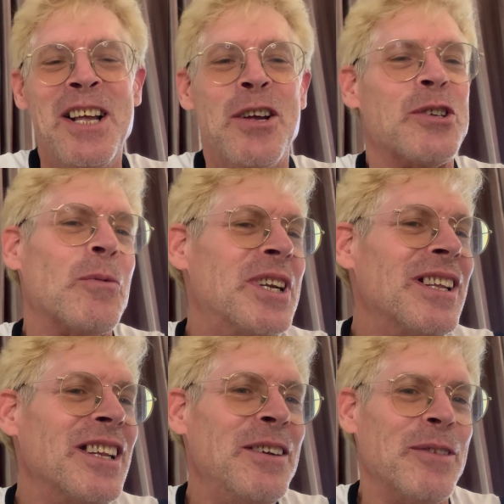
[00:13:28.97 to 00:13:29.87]
So when
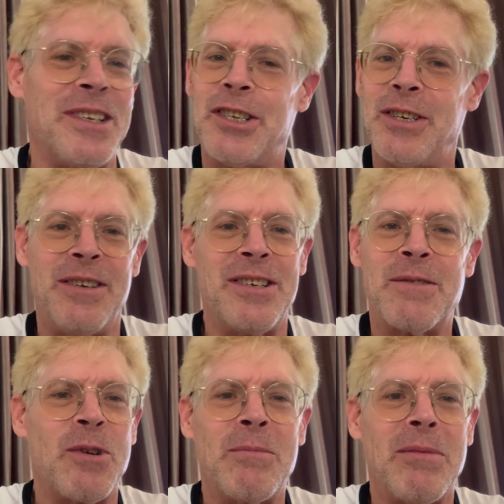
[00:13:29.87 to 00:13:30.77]
you leaving? She just
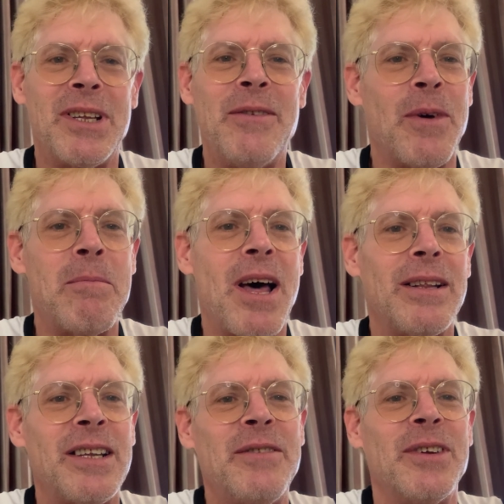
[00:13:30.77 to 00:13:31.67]
wouldn't believe I'm
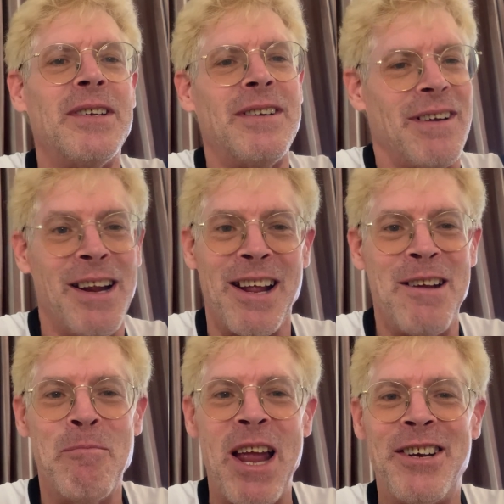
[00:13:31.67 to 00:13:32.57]
not leaving. And
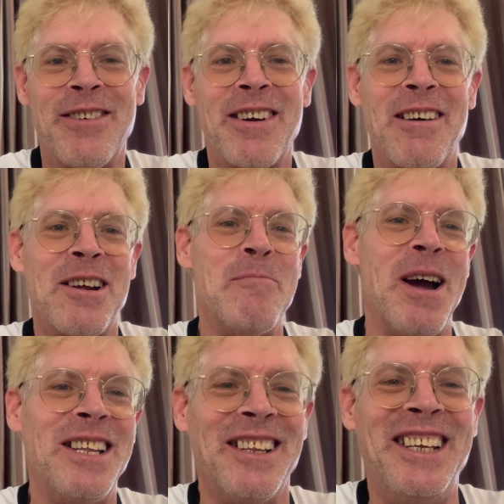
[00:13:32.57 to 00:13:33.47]
it may turn out I
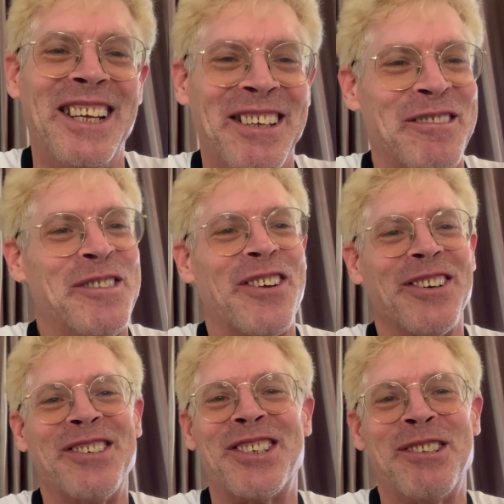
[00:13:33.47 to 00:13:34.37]
might leave,
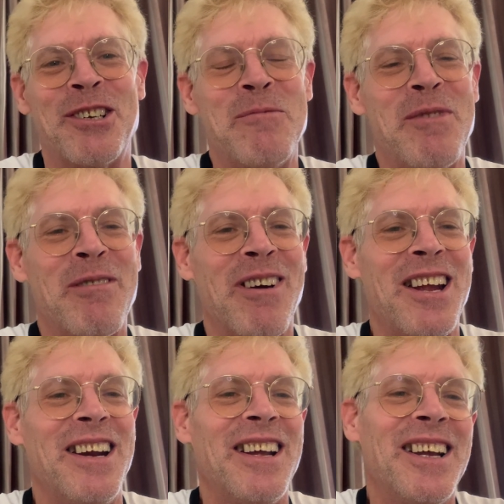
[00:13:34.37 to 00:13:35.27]
so she could be
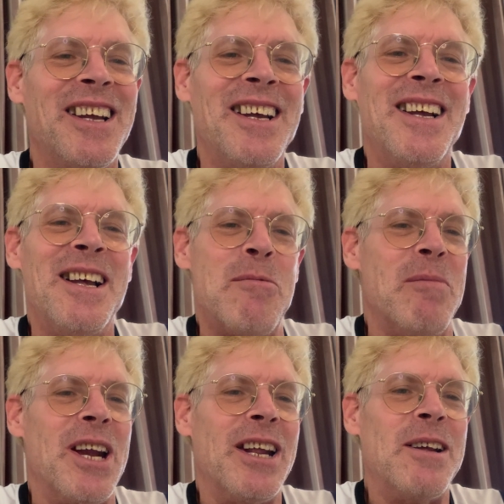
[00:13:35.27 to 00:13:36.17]
right.
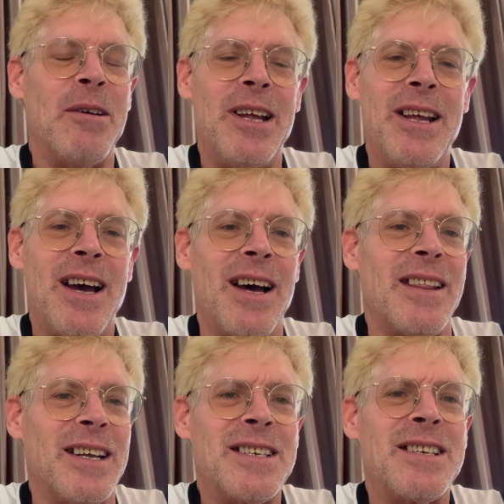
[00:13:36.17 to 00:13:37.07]
But anyway,
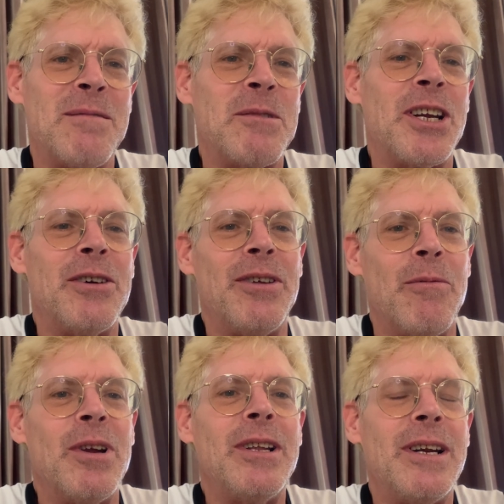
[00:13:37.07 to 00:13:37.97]
that's something to do. You
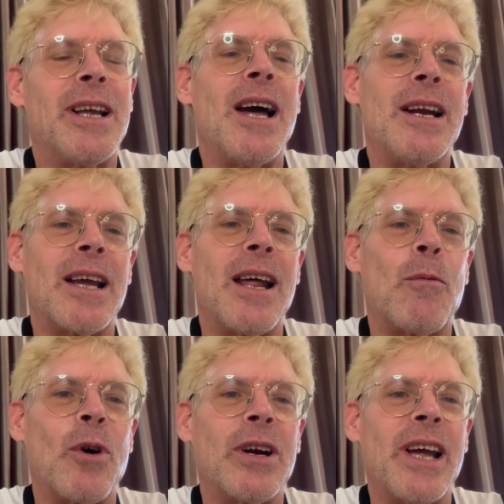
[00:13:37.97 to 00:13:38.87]
really kind of got to
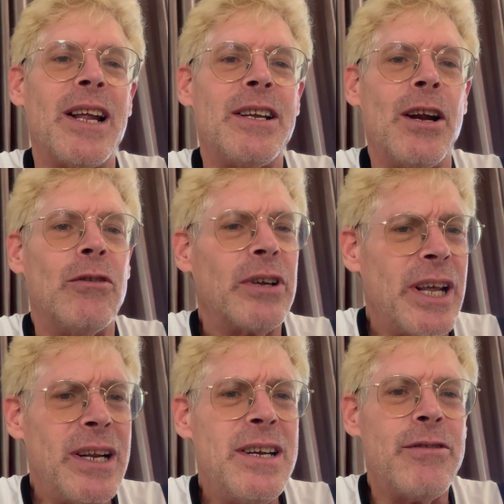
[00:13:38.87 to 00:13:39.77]
work at,
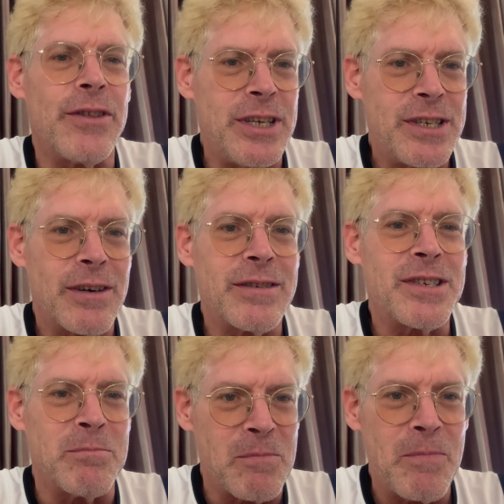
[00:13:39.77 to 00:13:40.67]
get into
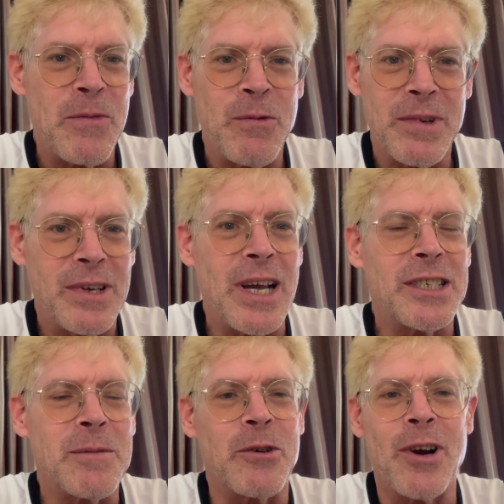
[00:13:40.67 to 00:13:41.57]
it.
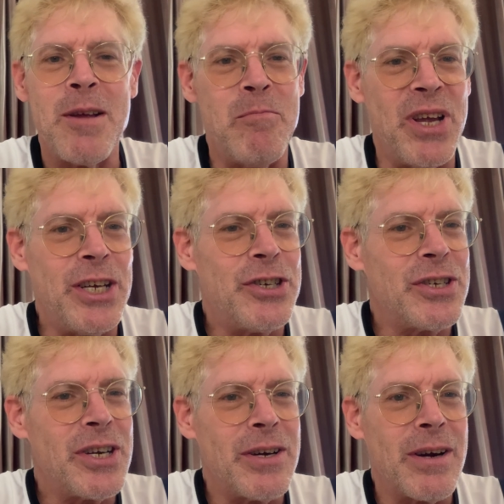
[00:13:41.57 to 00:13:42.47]
Got some great
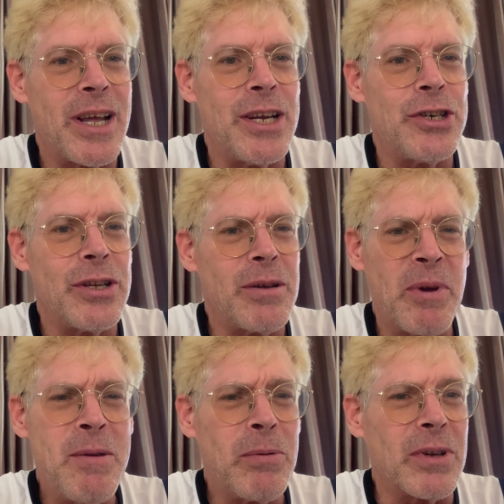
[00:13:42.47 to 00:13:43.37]
beaches here in Asia. The
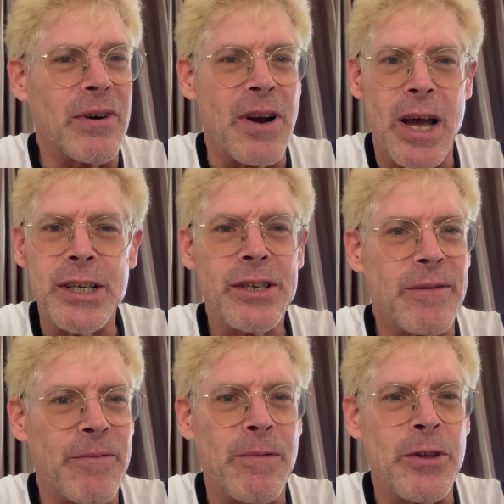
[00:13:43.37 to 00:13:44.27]
people are nice,
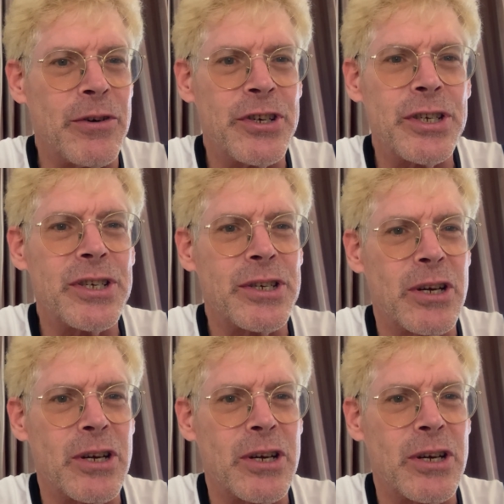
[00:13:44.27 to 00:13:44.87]
and they're just